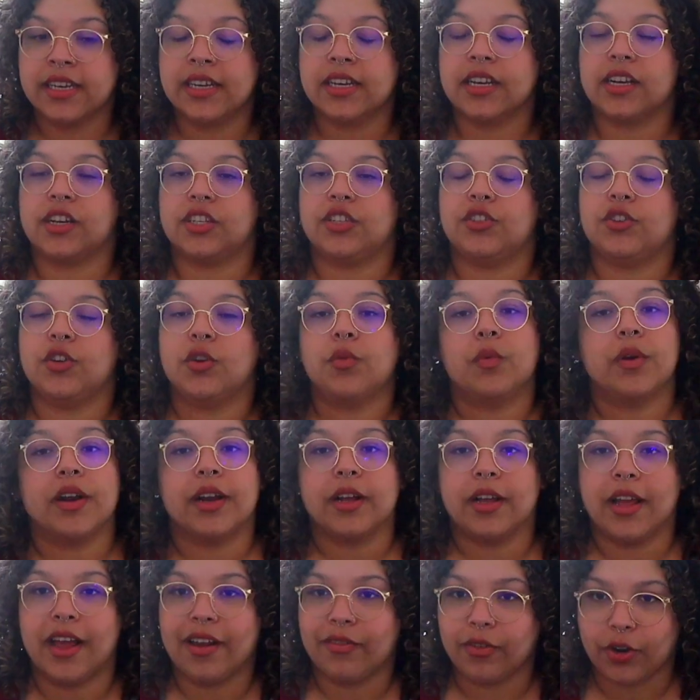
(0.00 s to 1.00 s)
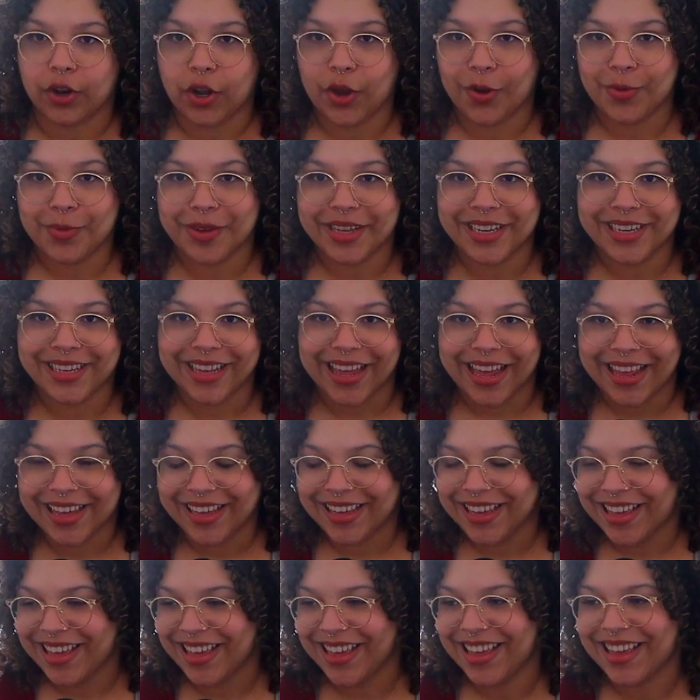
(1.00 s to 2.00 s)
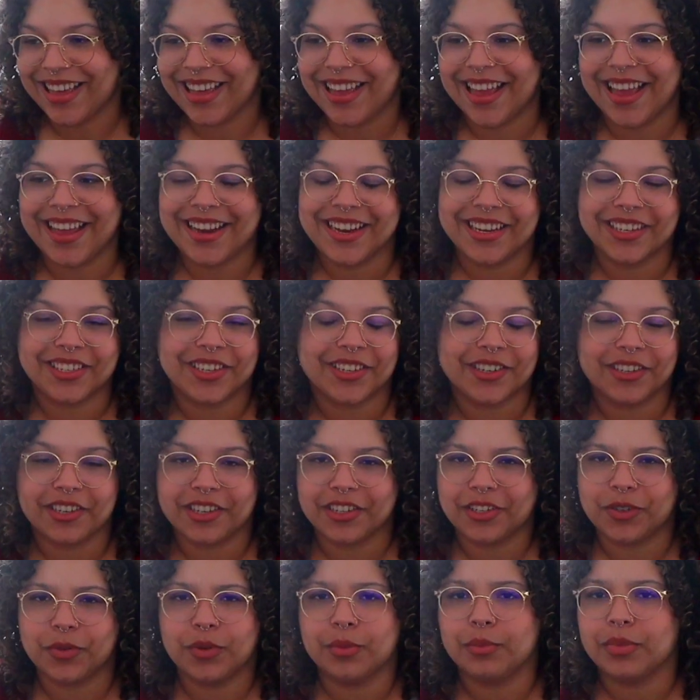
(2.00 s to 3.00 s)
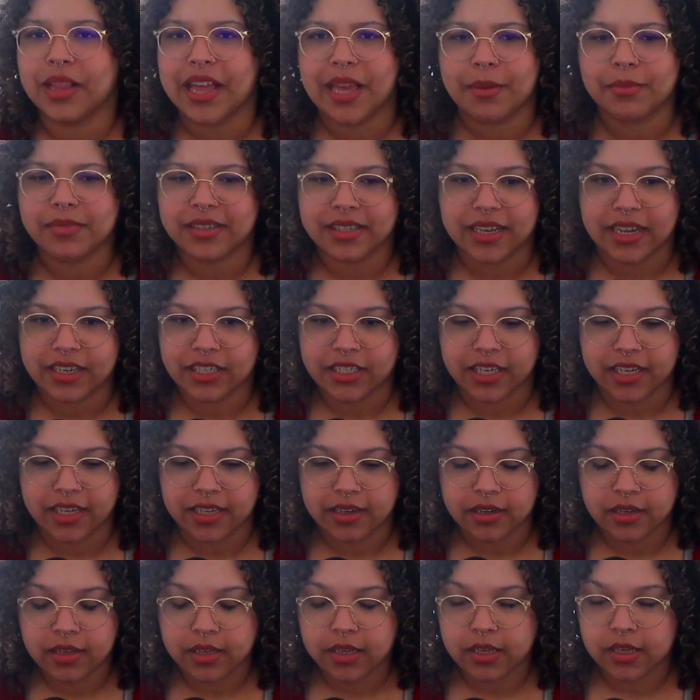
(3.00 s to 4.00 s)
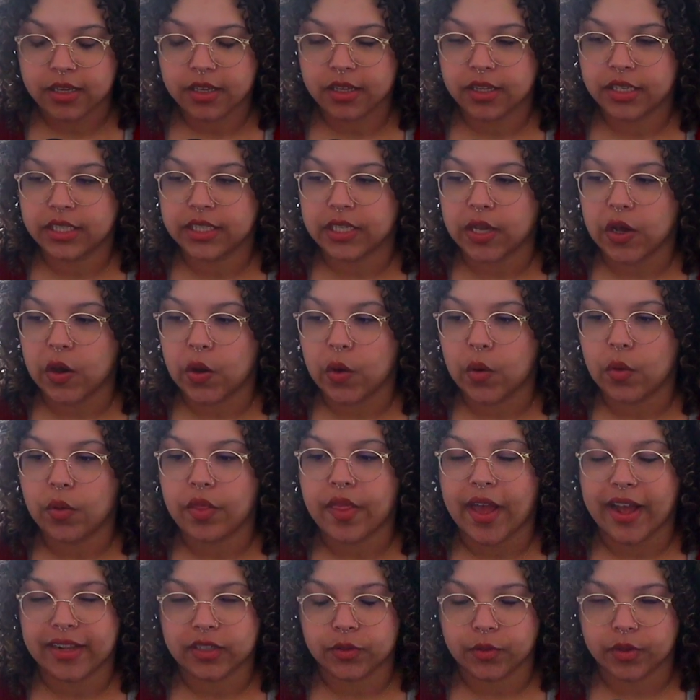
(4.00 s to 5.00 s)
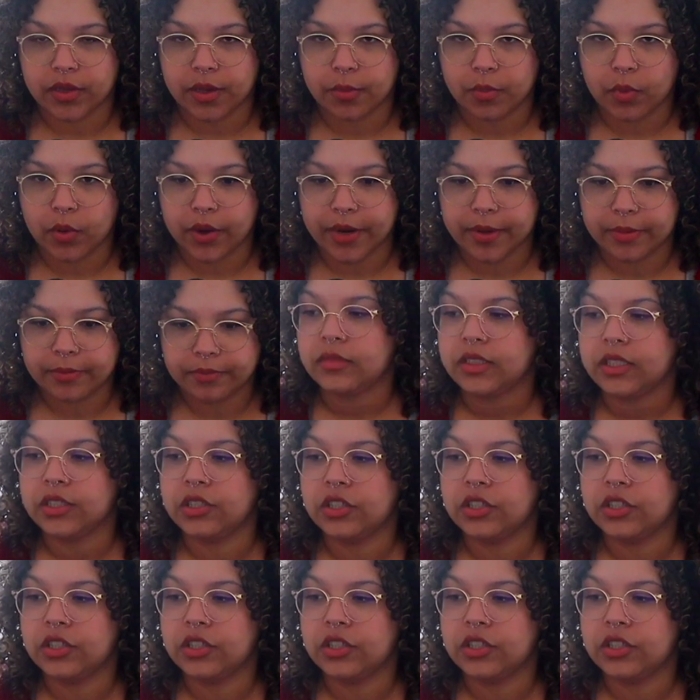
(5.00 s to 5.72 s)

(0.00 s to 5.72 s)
Because you don't want to ever go in and it turned into a blame session. So that's really important.